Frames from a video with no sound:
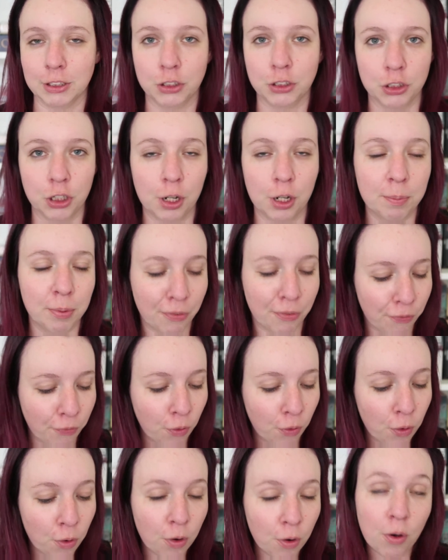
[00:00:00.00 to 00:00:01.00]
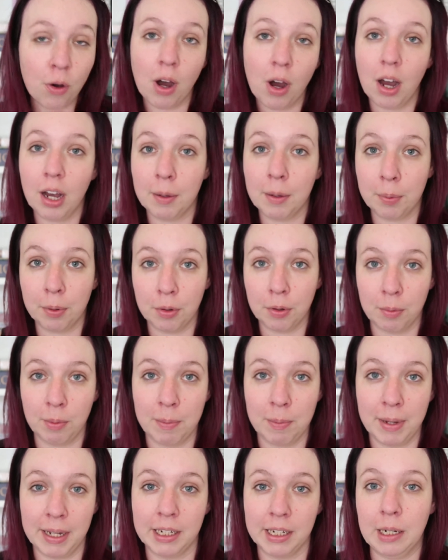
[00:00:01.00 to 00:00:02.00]
So before I put on my
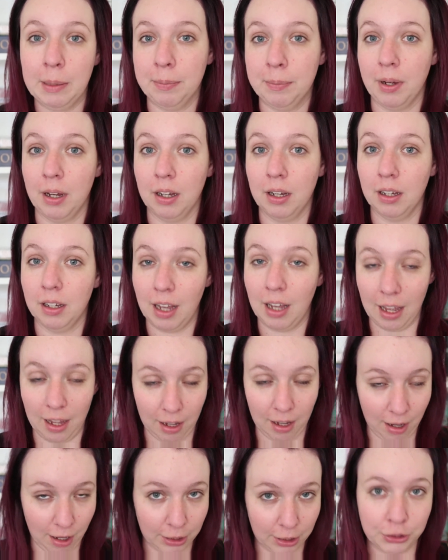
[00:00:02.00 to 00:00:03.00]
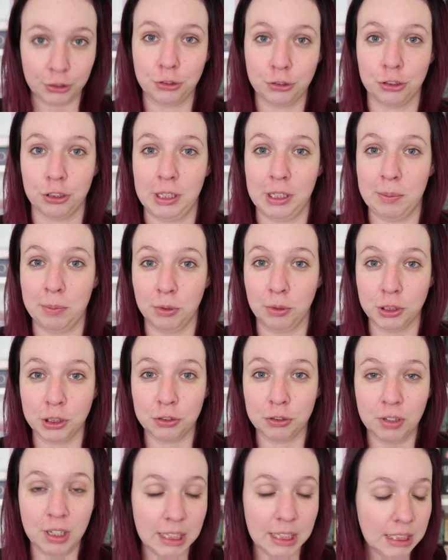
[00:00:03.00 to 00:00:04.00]
makeup, I usually
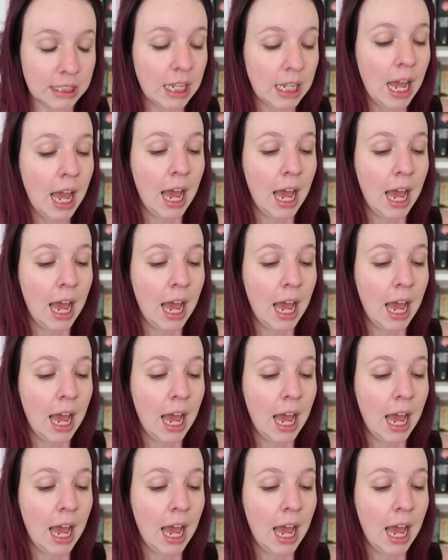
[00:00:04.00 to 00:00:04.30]
moisturize.